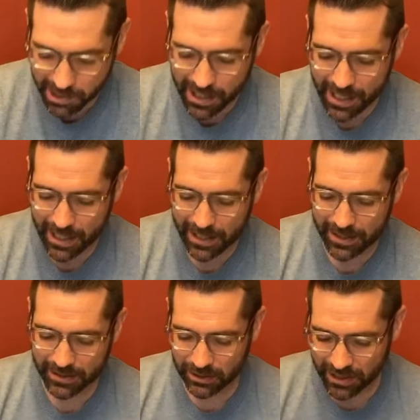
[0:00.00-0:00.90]

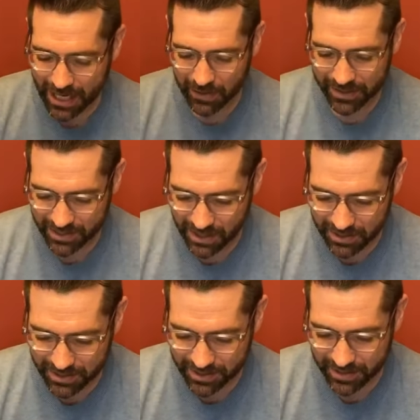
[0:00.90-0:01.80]
uh, look how it
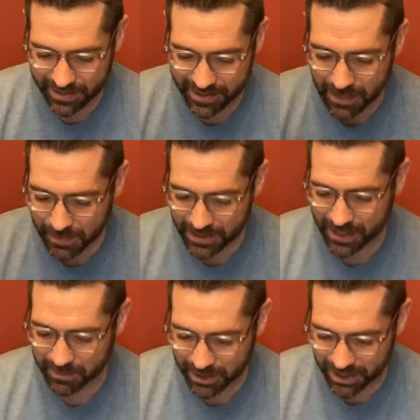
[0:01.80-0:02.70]
starts. The disciples
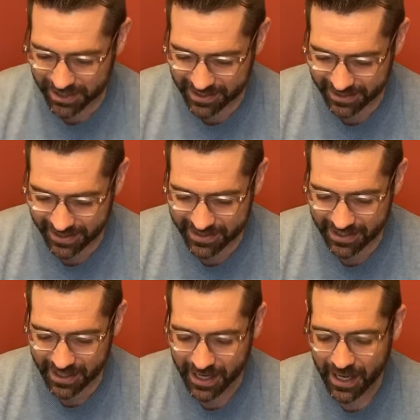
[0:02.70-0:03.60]
come to Jesus and they
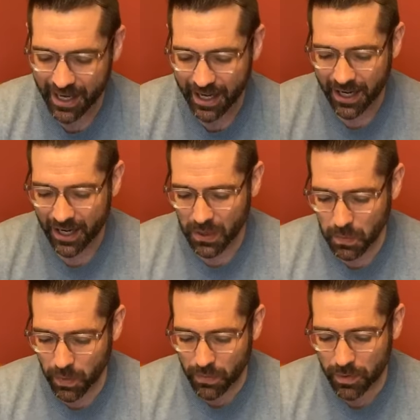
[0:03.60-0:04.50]
say,
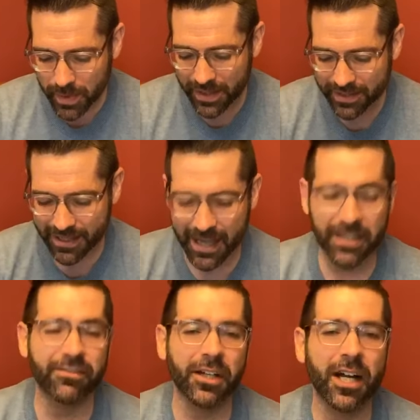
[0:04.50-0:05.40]
What will be the sign
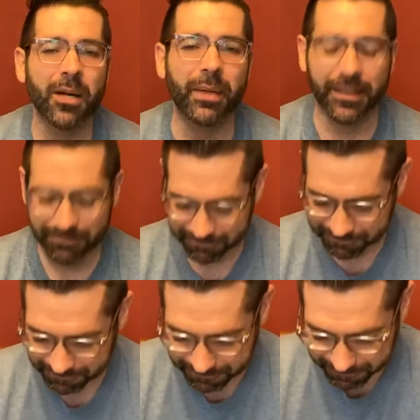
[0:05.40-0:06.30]
of your coming?
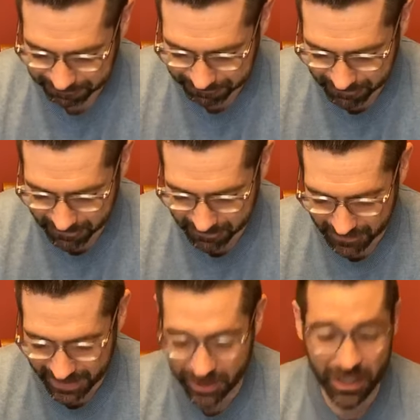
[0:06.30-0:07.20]

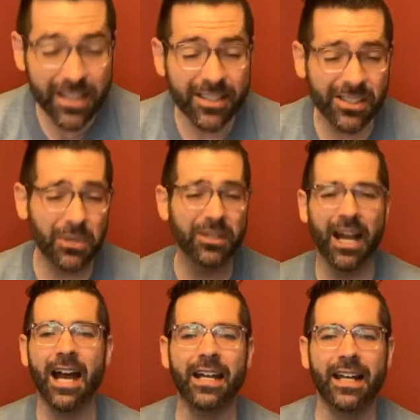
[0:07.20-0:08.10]
And Jesus goes
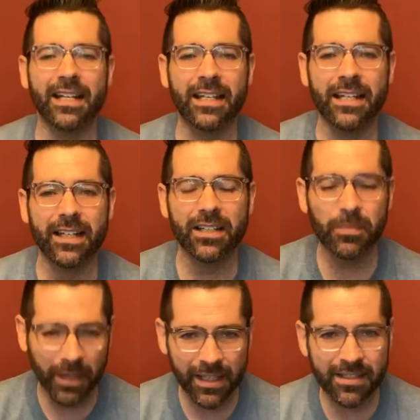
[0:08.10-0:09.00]
on and he
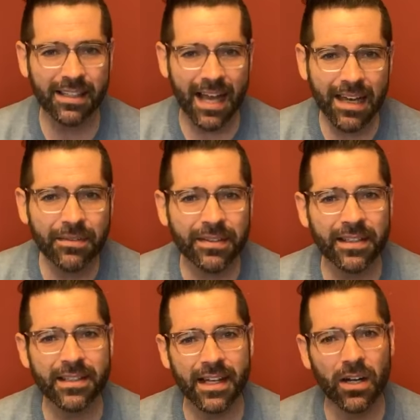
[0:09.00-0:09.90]
explains a lot of
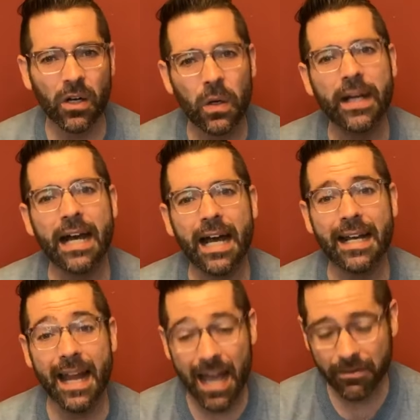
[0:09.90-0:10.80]
things that are going on
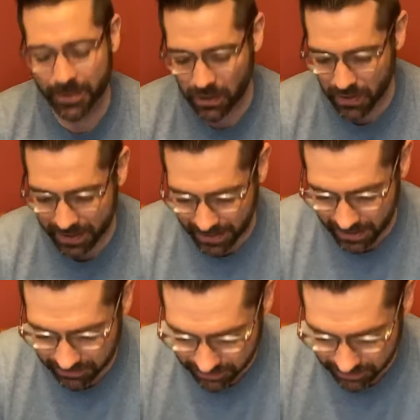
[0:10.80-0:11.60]
and have been going on for